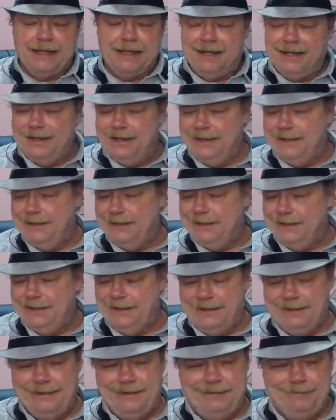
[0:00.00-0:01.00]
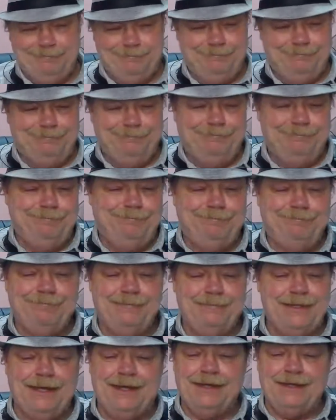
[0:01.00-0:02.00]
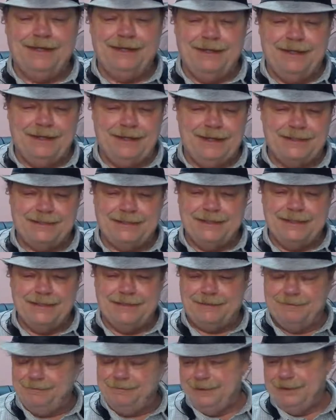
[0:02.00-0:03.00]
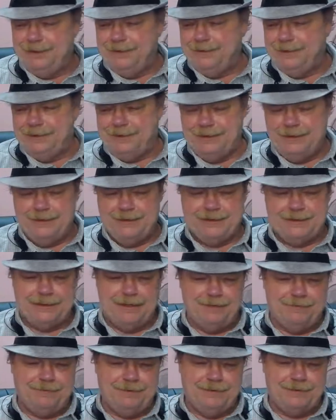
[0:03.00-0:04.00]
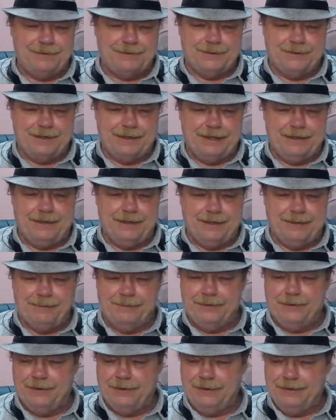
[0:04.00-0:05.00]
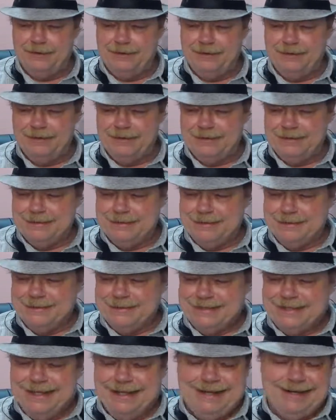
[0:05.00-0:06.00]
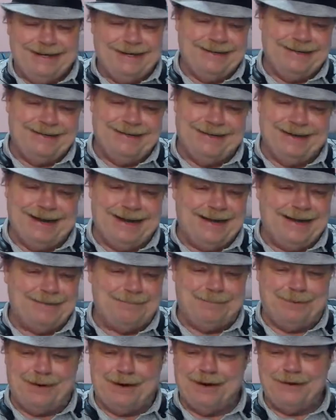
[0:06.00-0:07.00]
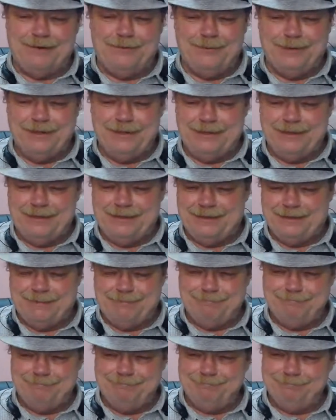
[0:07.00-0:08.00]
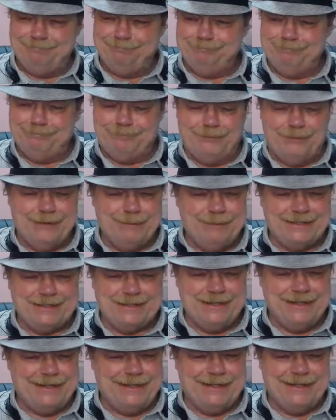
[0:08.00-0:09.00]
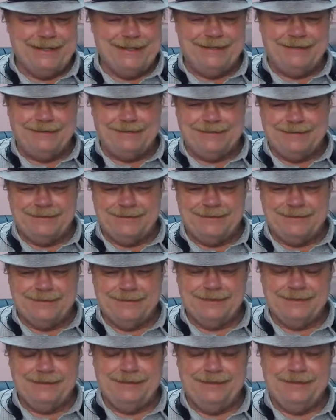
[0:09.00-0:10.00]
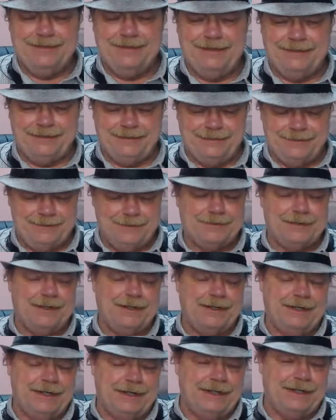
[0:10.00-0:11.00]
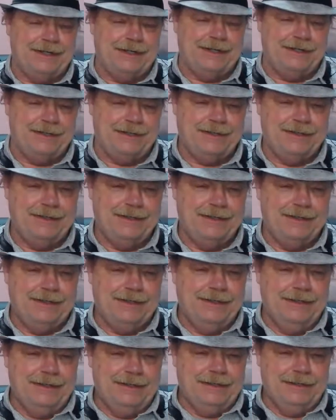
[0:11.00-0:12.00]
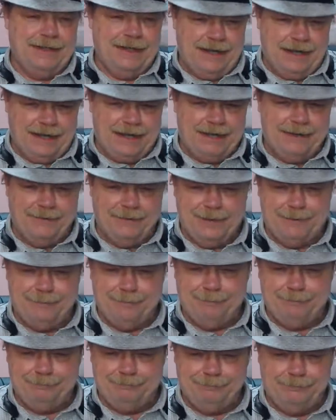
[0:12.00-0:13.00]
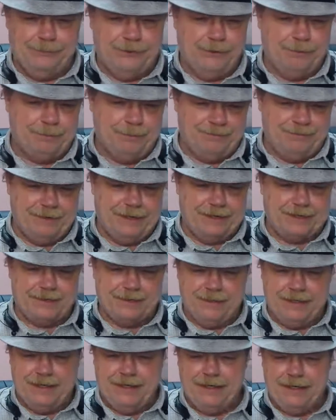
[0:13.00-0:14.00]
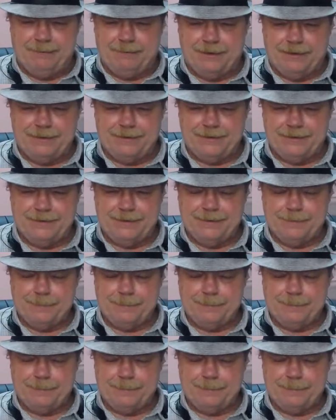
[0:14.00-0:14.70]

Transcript: And yeah, like I say, that the video that these cell phones turn out anymore are on par with pretty much anything else. Until you start getting into the higher end, more professional cameras.